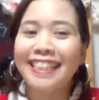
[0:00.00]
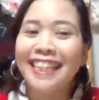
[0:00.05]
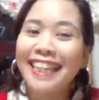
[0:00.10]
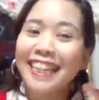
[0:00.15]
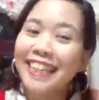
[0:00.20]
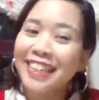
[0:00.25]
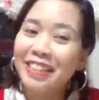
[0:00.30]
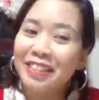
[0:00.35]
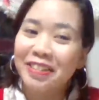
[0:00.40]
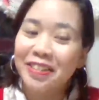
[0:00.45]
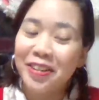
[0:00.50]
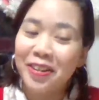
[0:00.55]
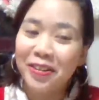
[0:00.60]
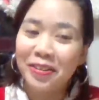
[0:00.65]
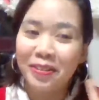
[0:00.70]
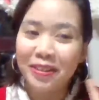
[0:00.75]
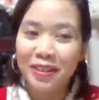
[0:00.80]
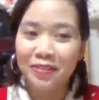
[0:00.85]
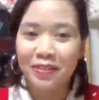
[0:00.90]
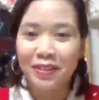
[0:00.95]
Thank you
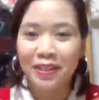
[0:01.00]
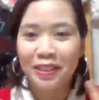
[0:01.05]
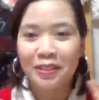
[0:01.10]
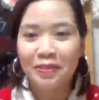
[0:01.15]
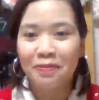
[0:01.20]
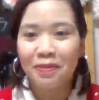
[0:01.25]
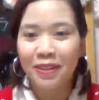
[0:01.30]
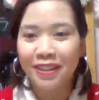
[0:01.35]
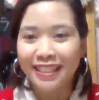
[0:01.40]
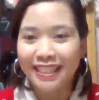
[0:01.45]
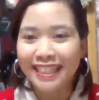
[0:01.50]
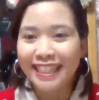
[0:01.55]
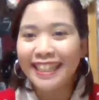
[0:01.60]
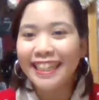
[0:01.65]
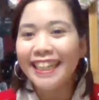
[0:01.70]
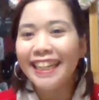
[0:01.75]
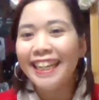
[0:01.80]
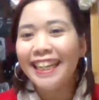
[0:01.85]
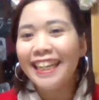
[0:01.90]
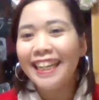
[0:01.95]
always for supporting.